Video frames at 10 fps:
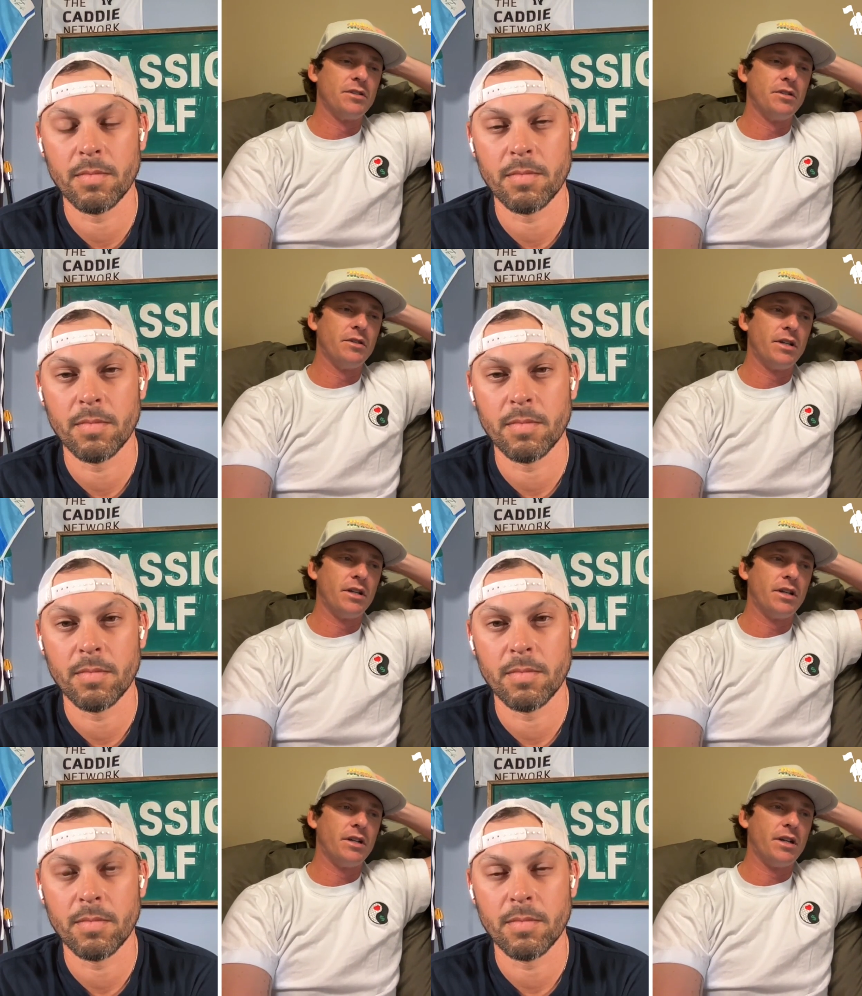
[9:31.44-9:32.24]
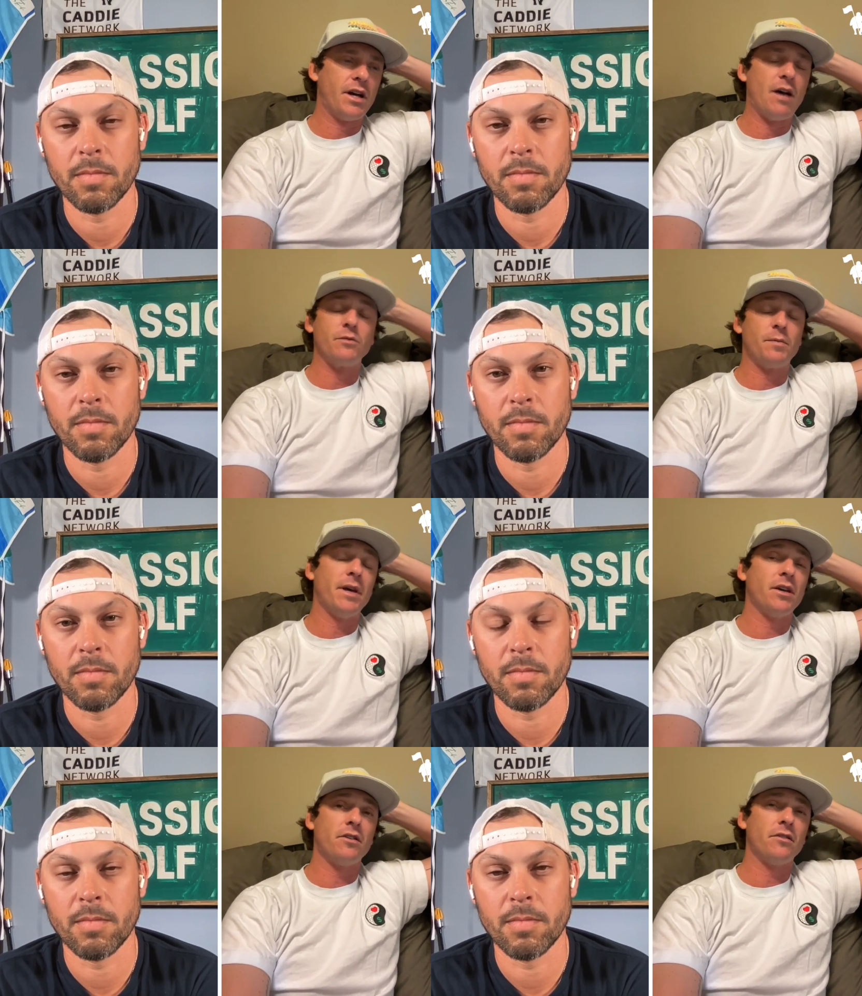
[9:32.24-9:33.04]
Speaker 1: do it. And uh, I was
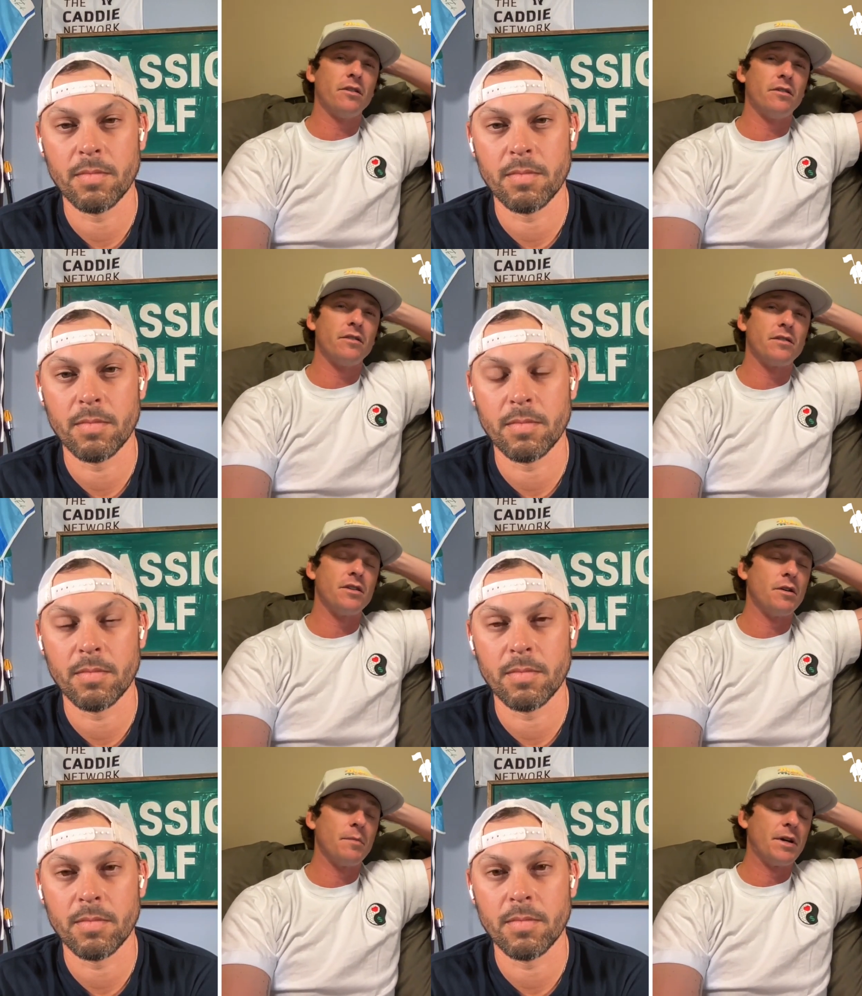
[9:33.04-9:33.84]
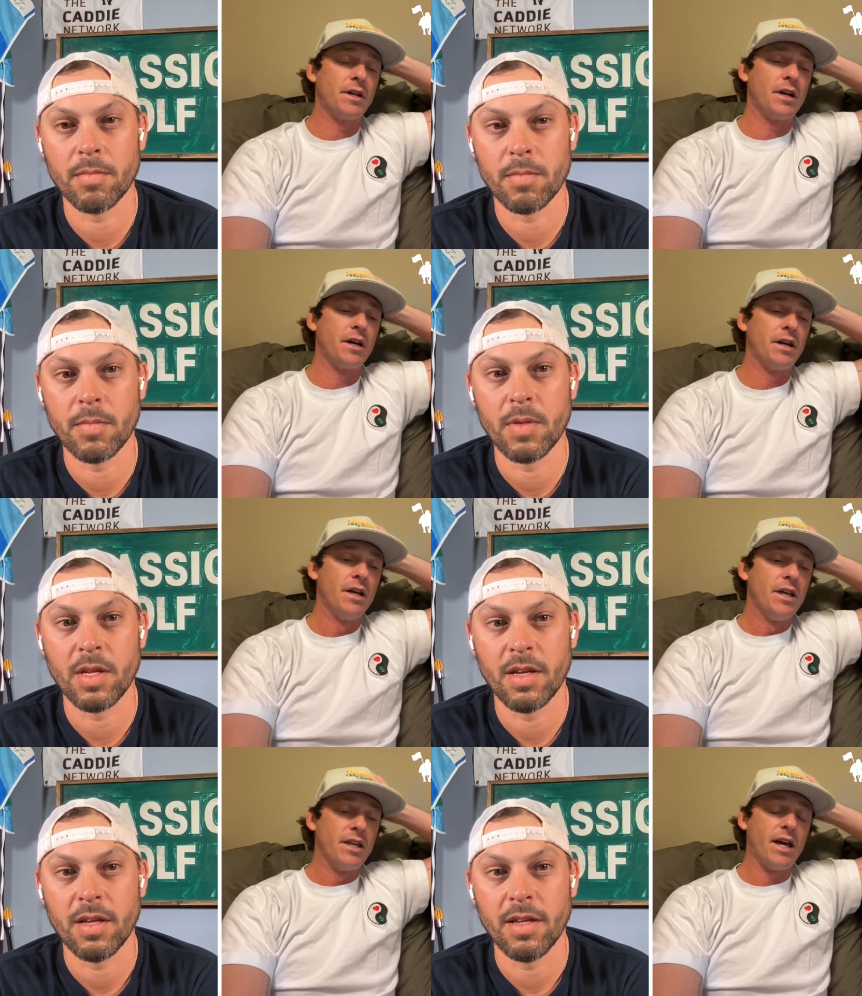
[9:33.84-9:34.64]
playing good earlier this year, but uh,
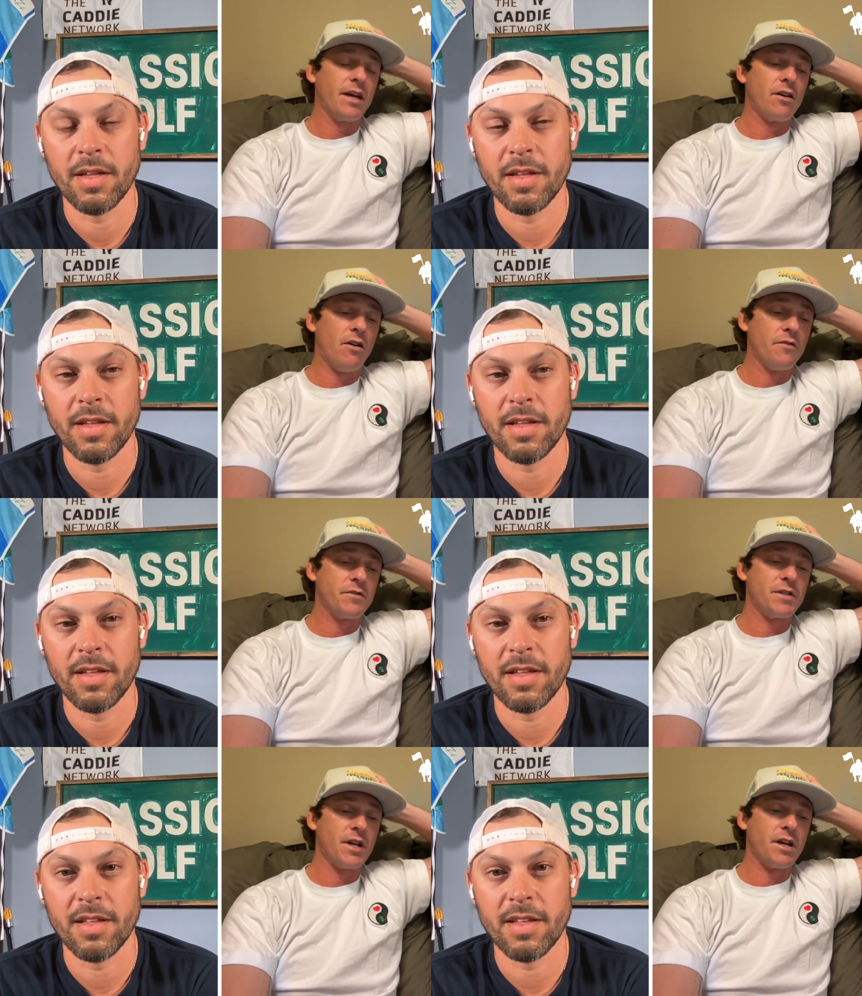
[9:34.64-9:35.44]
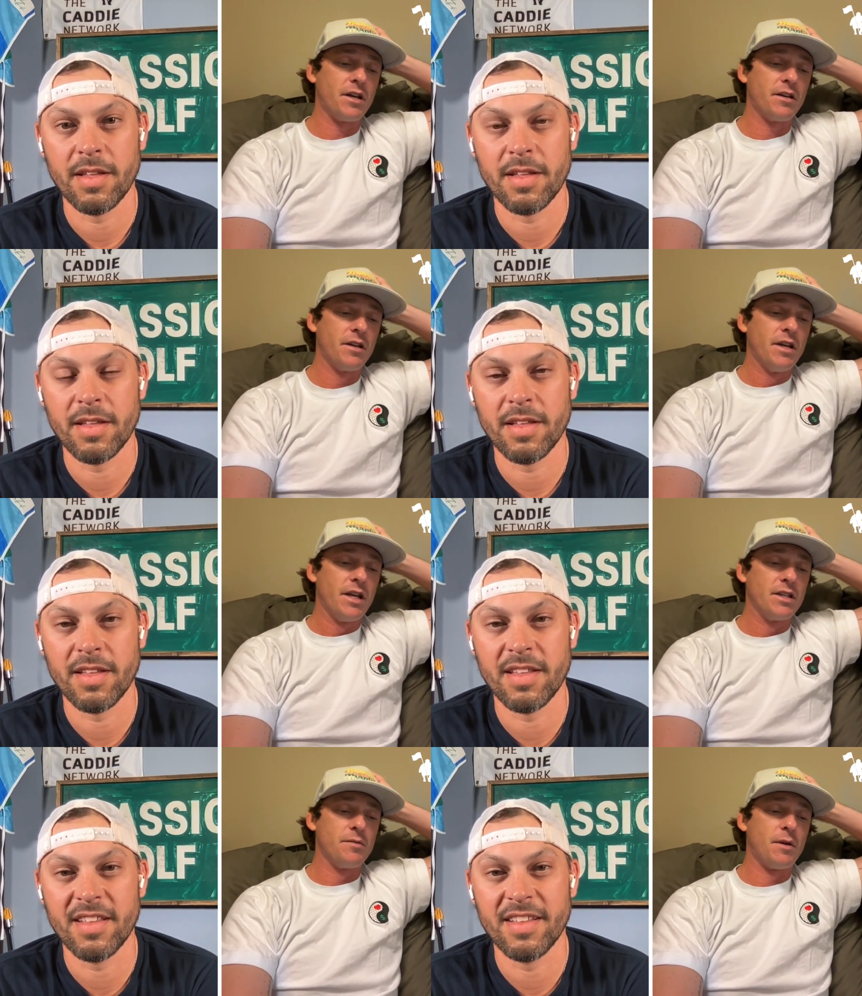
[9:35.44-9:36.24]
yeah, golf's uh,
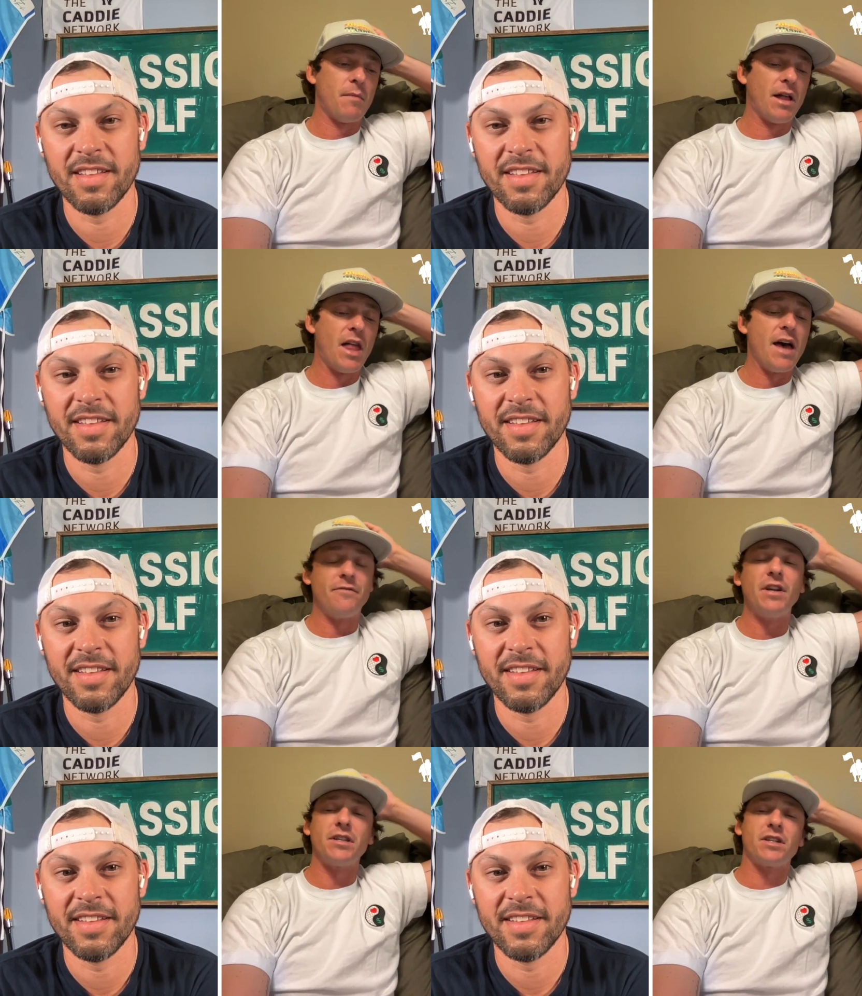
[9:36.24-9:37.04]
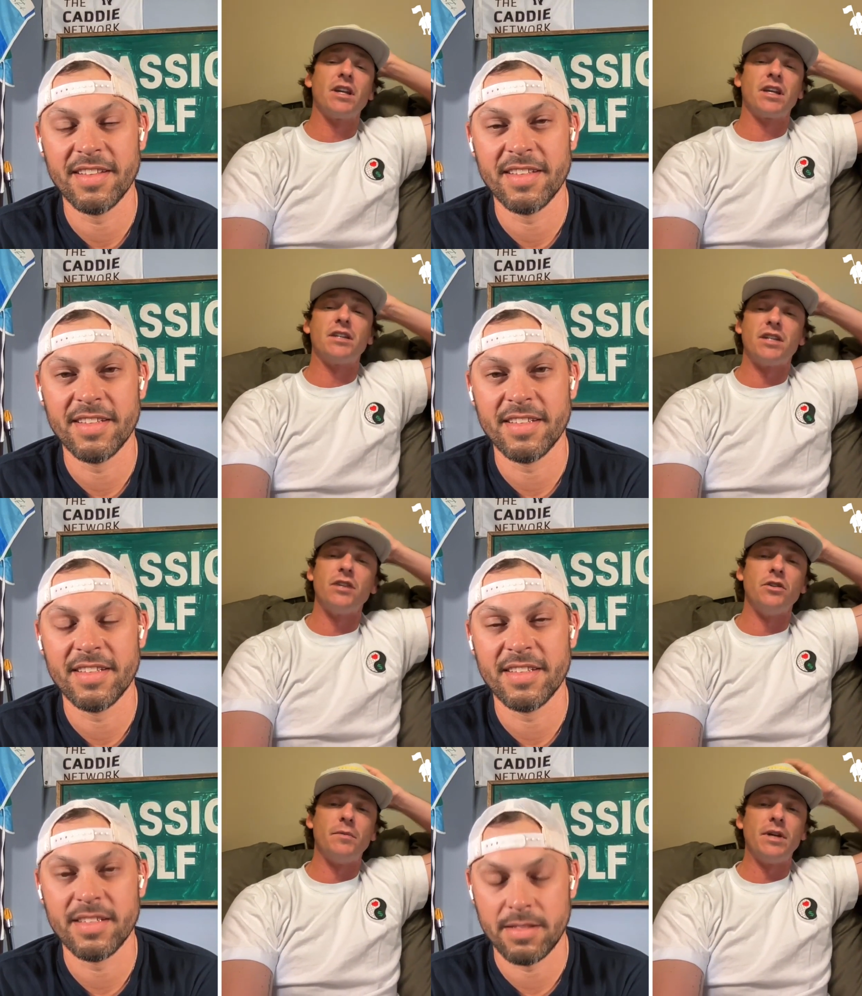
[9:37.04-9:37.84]
it's been my life, and it's going to
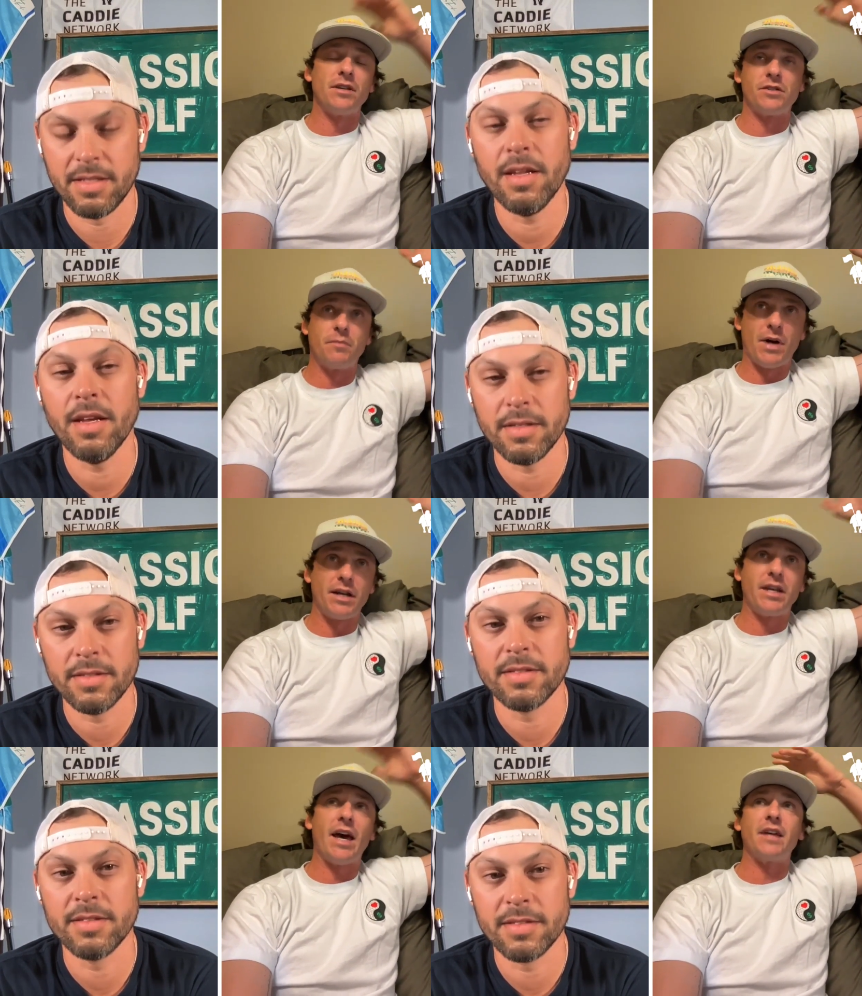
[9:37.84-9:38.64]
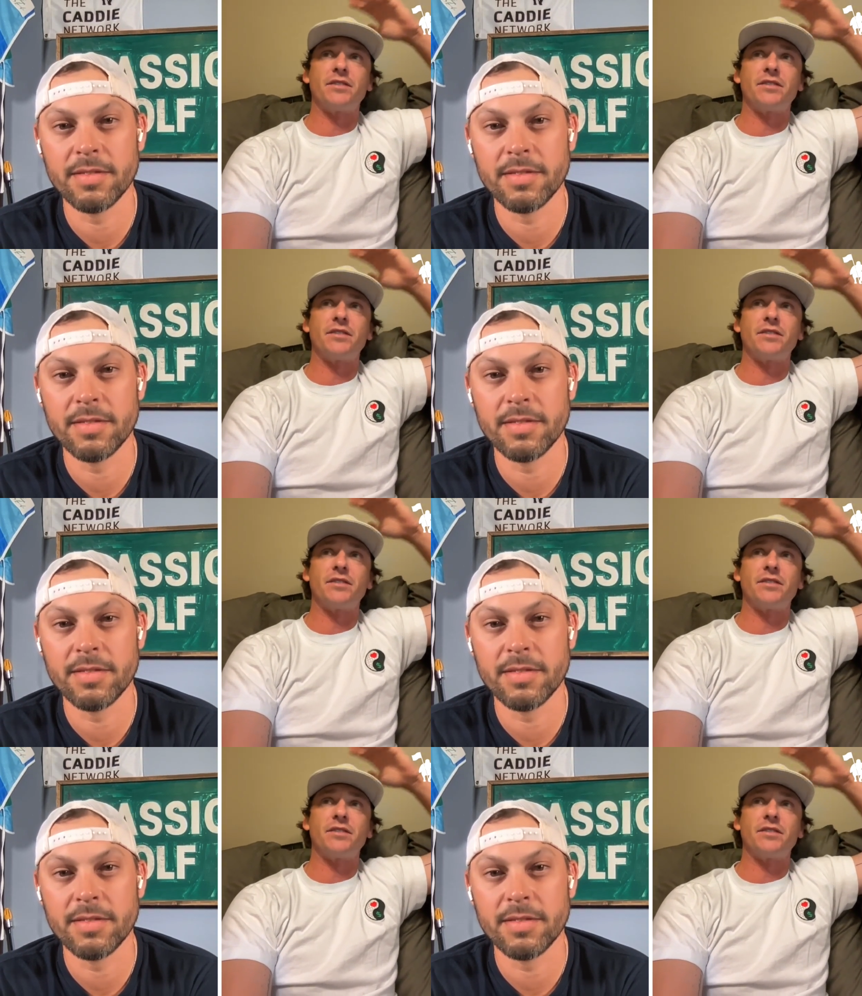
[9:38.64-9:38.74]
continue to be because yeah. the podcast